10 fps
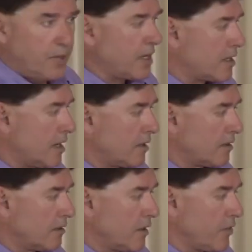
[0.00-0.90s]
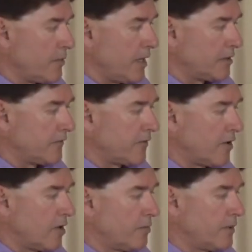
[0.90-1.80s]
pink color, and we made the
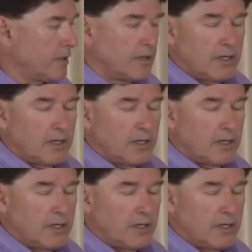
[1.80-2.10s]
verb